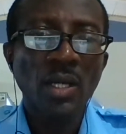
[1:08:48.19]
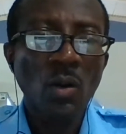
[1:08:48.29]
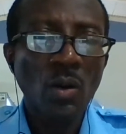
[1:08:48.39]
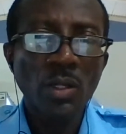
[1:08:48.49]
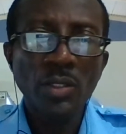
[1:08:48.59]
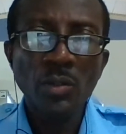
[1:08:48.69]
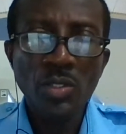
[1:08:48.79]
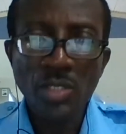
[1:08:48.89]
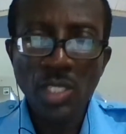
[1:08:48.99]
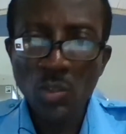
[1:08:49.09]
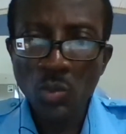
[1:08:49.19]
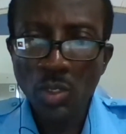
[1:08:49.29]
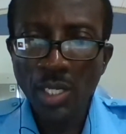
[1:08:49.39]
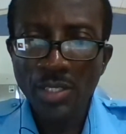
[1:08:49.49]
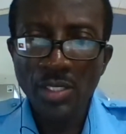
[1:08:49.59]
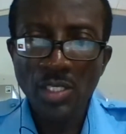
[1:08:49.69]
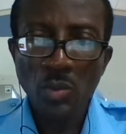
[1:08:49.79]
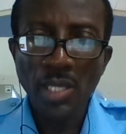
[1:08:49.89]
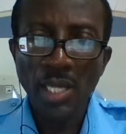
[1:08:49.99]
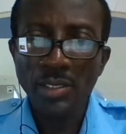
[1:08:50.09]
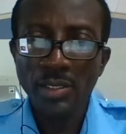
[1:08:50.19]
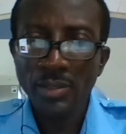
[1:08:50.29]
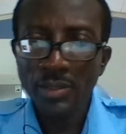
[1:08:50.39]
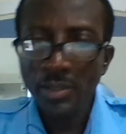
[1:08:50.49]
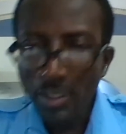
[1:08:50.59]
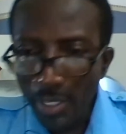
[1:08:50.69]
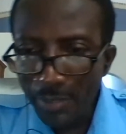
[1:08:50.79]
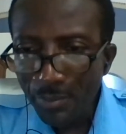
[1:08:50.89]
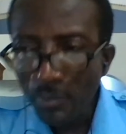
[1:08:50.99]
All those things will assist with that, right?